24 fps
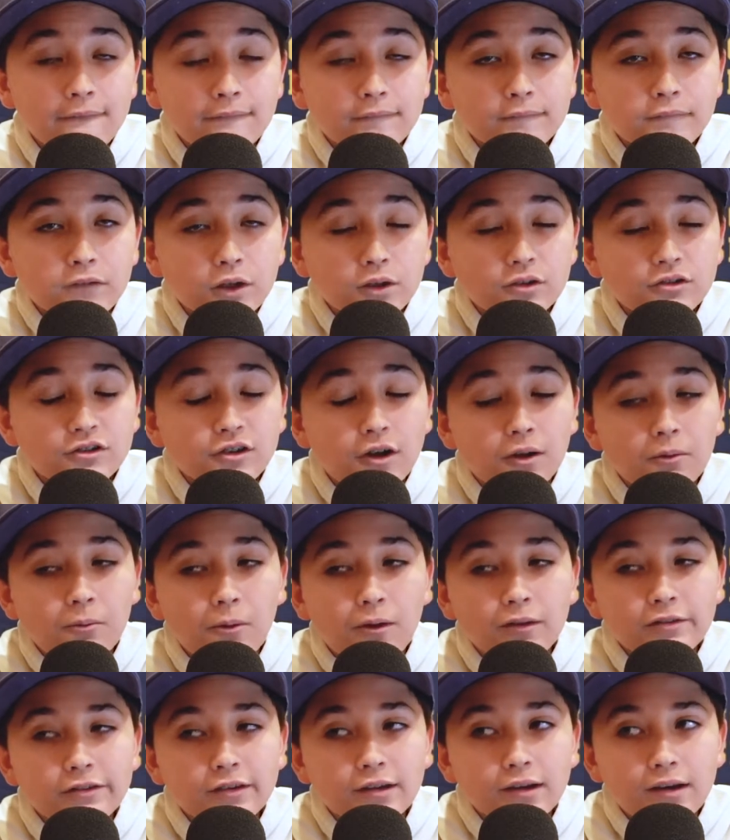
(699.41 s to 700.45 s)
for Deshaun
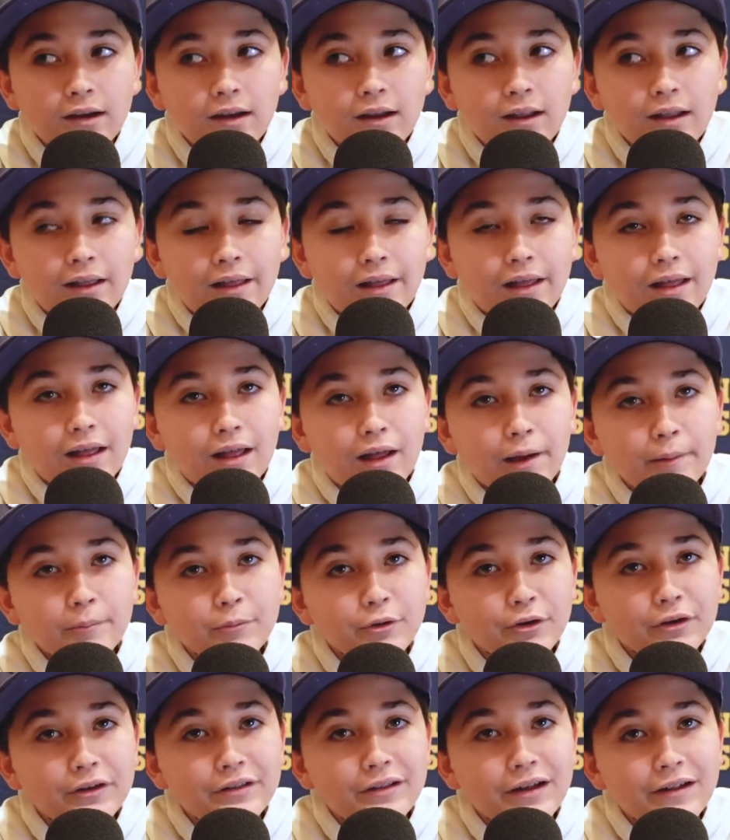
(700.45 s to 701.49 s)
Watson. I'm
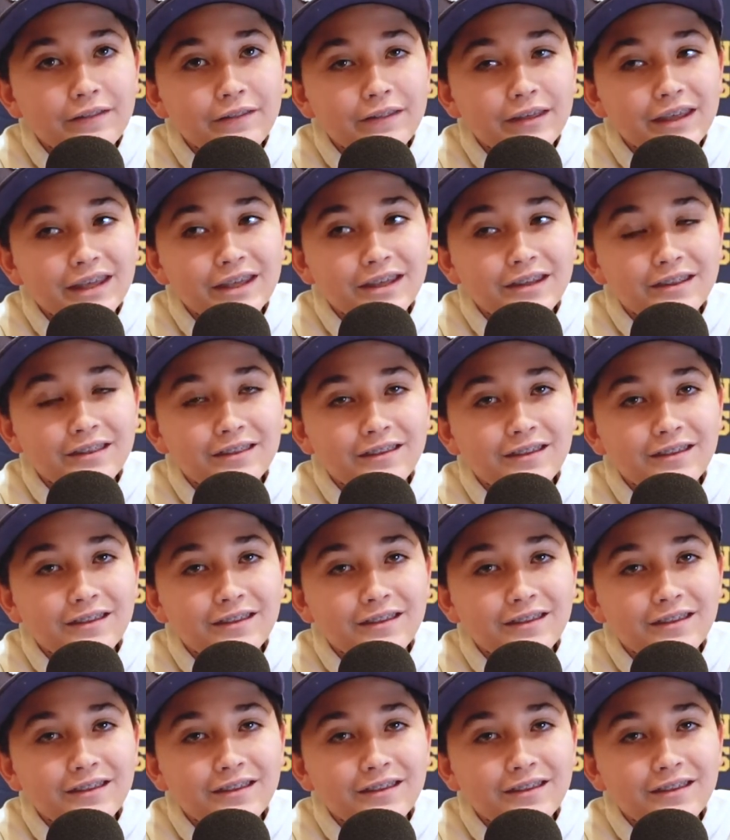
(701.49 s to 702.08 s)
reading that thinking,